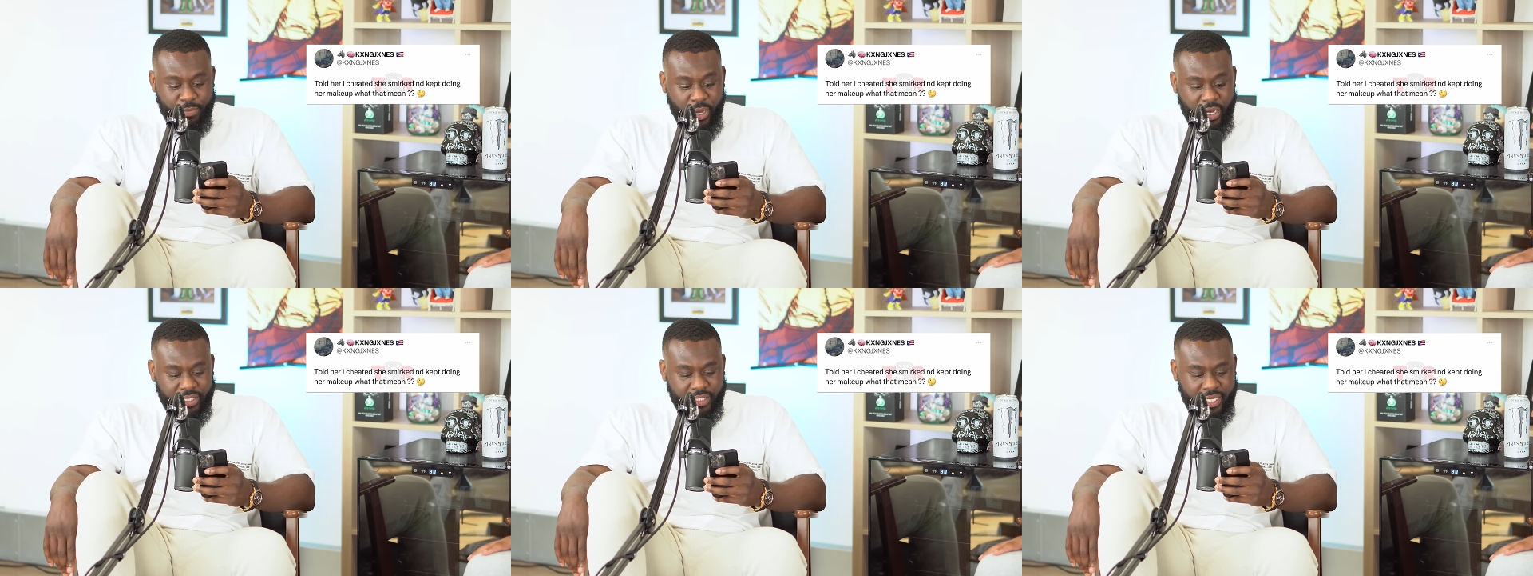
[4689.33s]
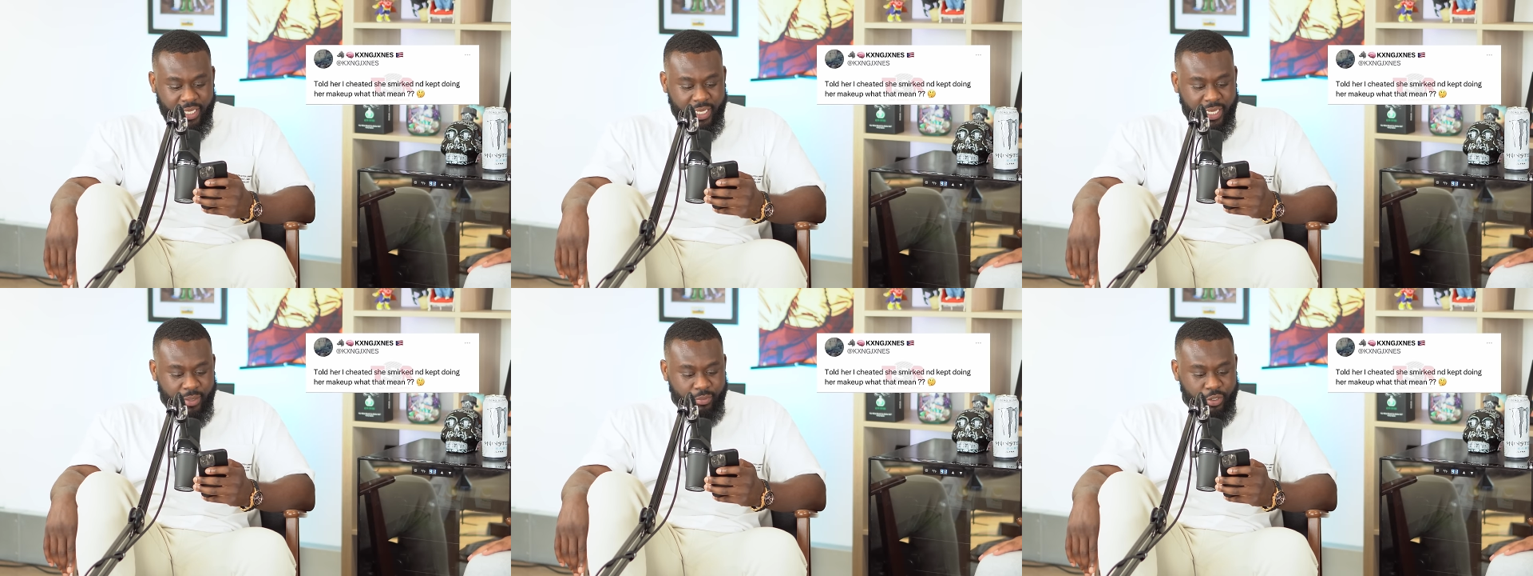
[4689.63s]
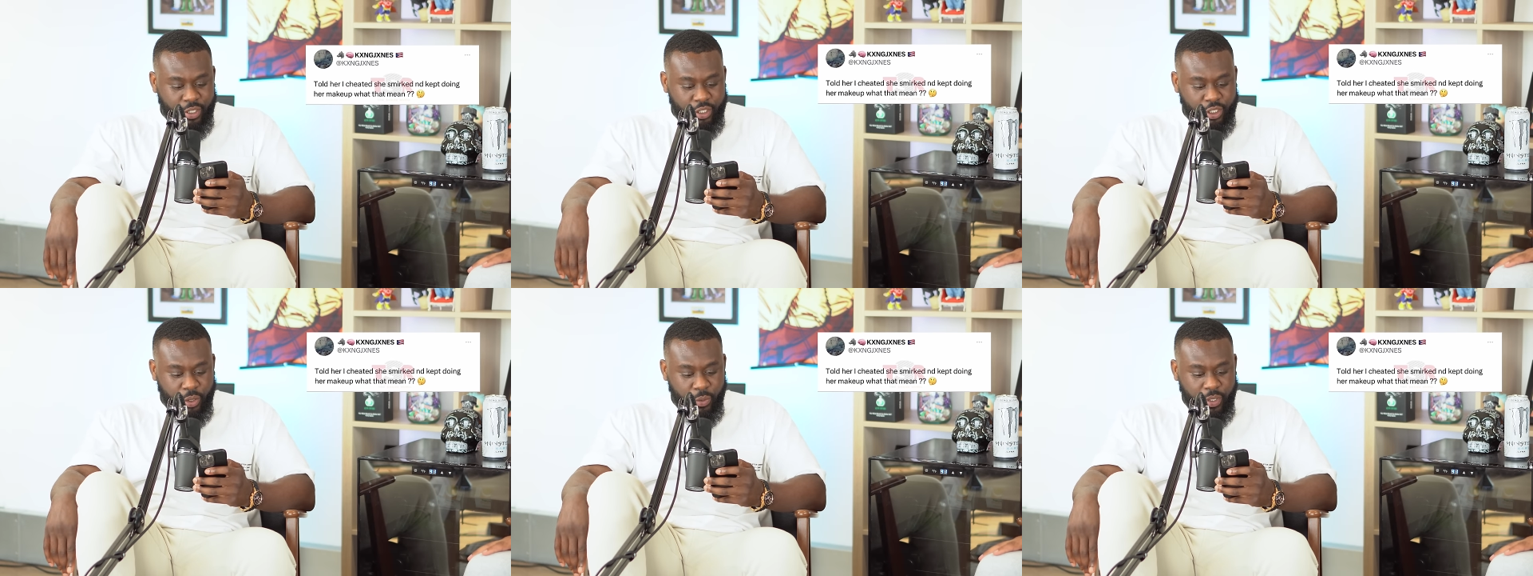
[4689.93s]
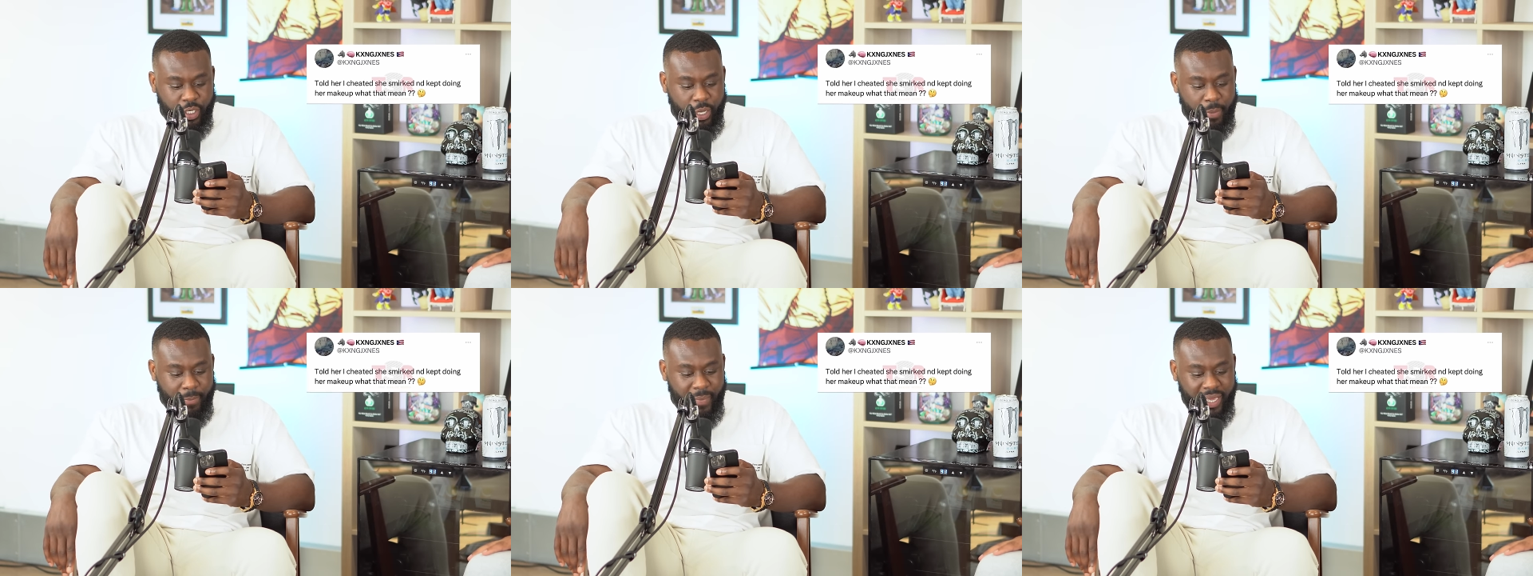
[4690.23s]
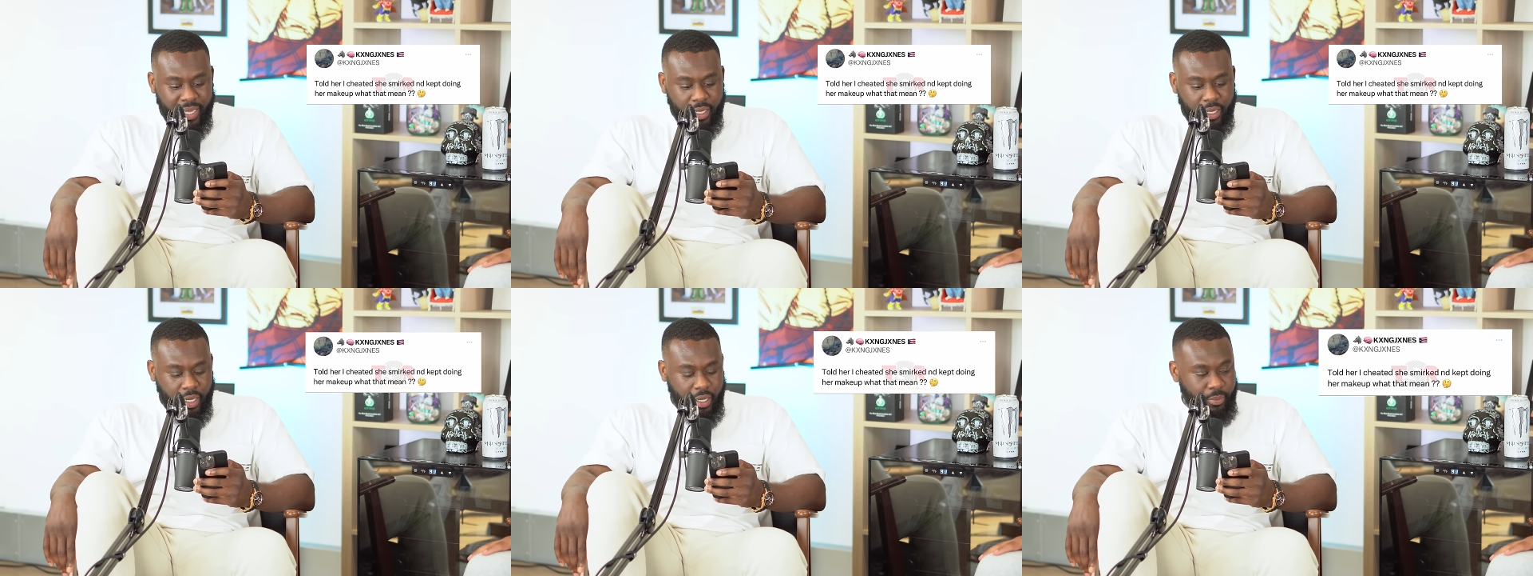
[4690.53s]
smirked and kept on doing
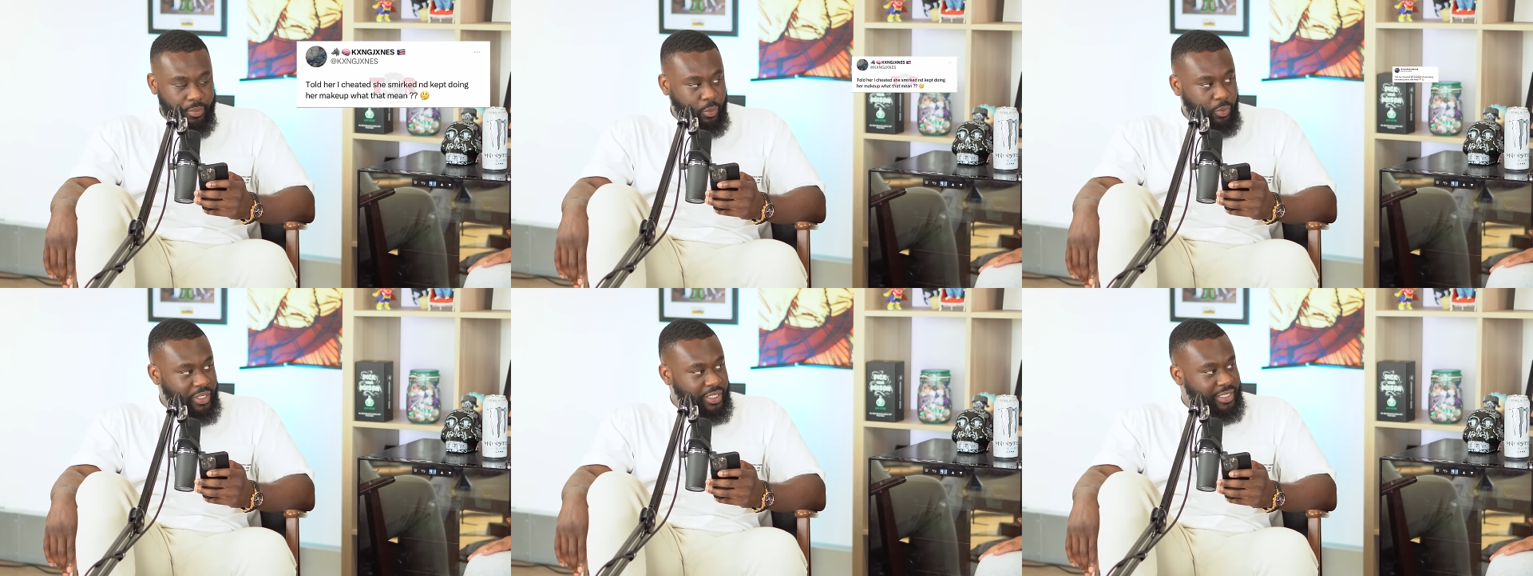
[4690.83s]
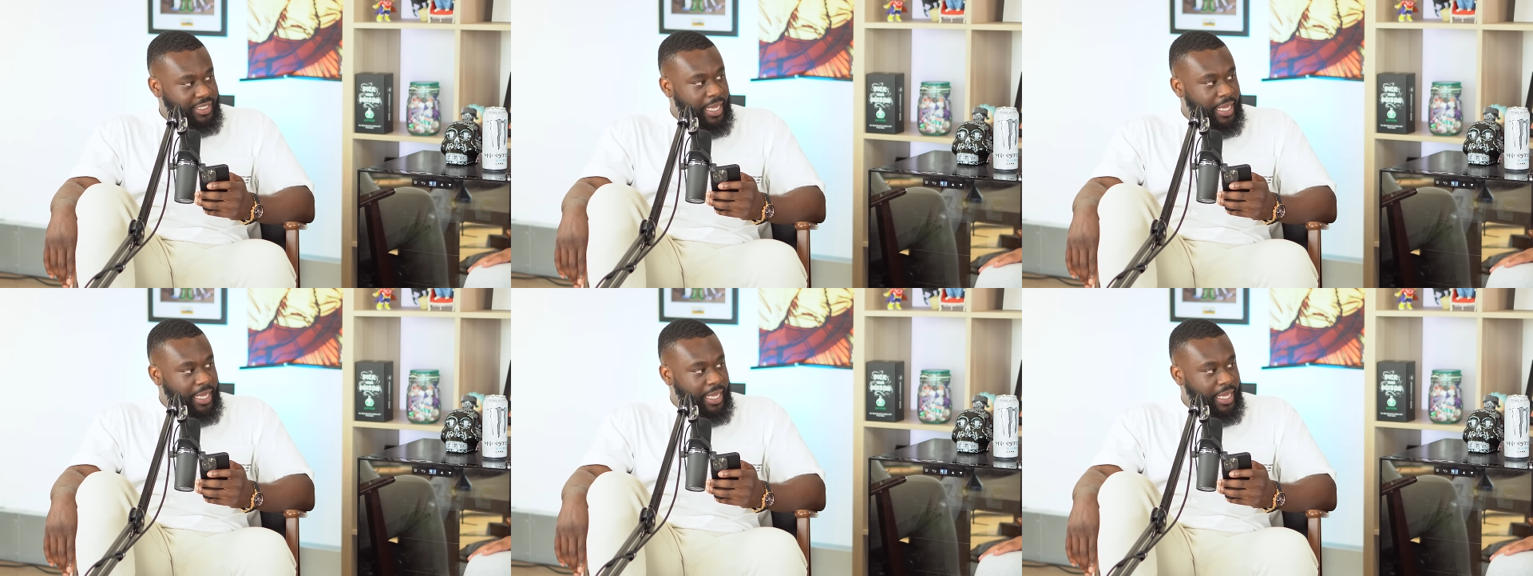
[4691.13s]
her makeup.